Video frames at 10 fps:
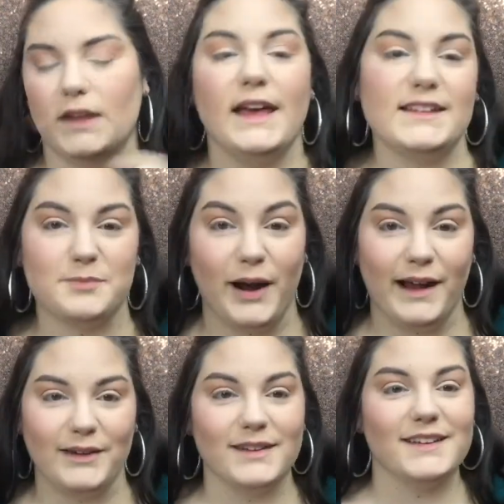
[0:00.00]
It's
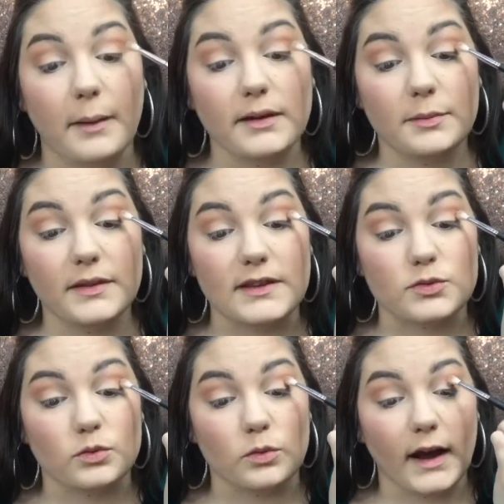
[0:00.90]
brown. I'm going to put this
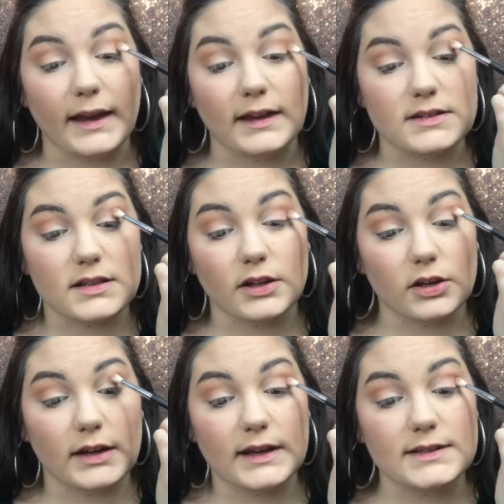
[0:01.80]
right into the
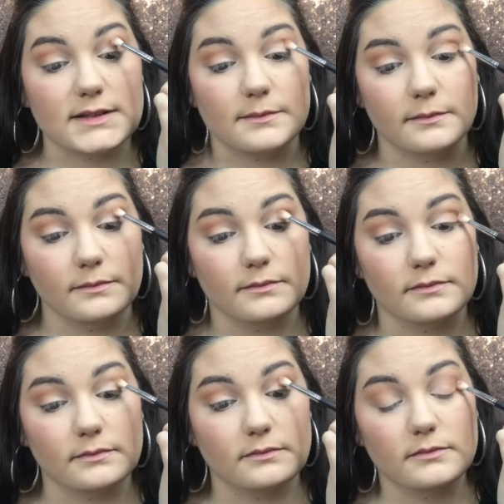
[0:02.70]
crease
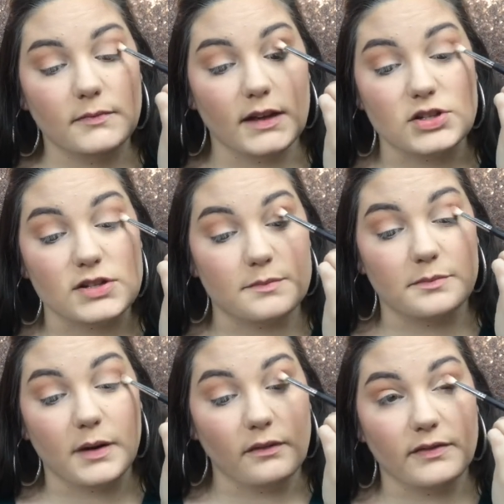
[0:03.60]
and just
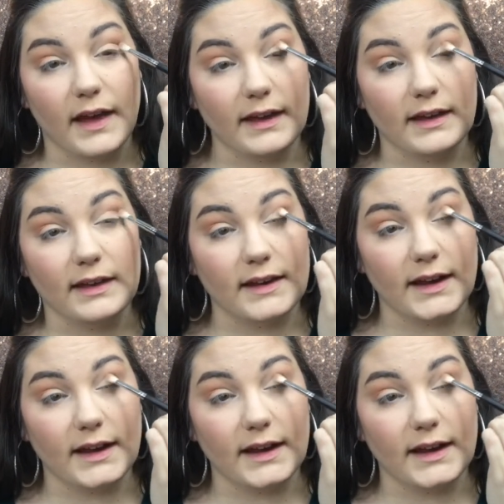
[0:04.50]
buff that in.